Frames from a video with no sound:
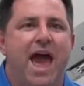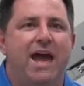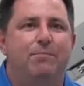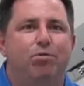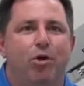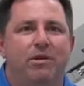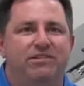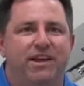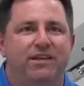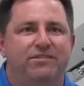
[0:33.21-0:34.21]
Atom Probe
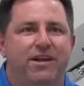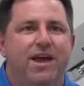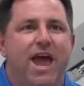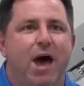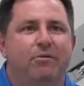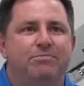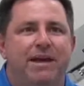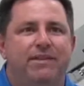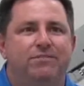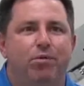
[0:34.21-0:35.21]
Assist helps
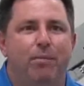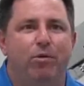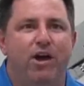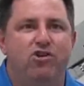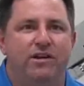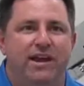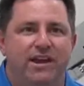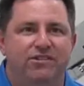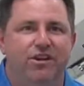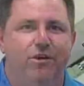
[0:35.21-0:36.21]
make this preparation
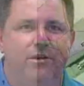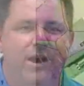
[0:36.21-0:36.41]
easier